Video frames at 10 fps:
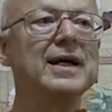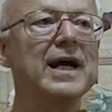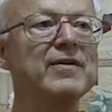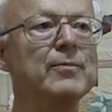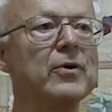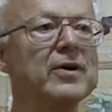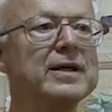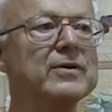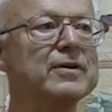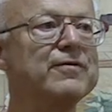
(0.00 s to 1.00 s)
every bird
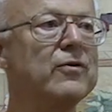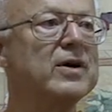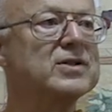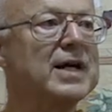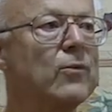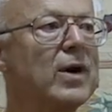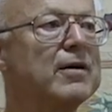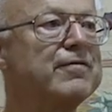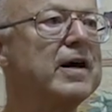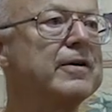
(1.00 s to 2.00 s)
here in the forest, I want
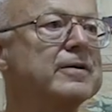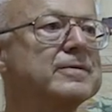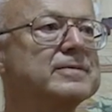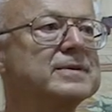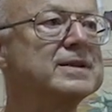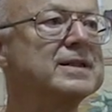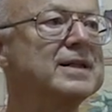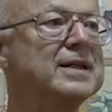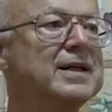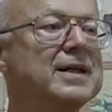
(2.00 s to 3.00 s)
a feather.
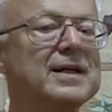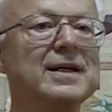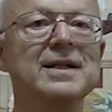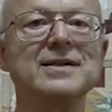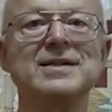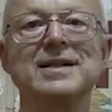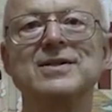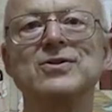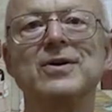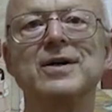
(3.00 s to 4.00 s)
And, this, and
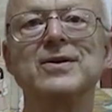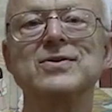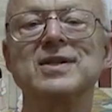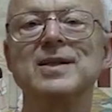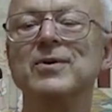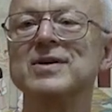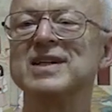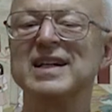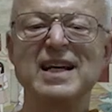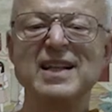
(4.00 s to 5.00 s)
the story goes that the bird
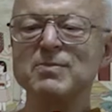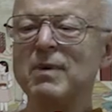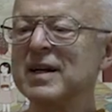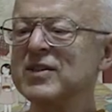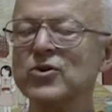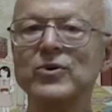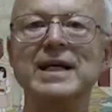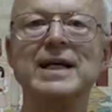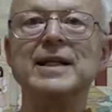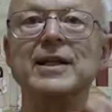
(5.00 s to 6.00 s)
said, this monk is
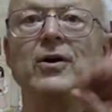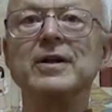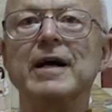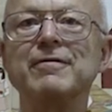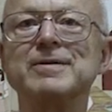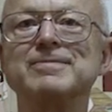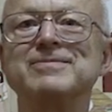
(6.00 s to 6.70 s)
greedy, and they all left.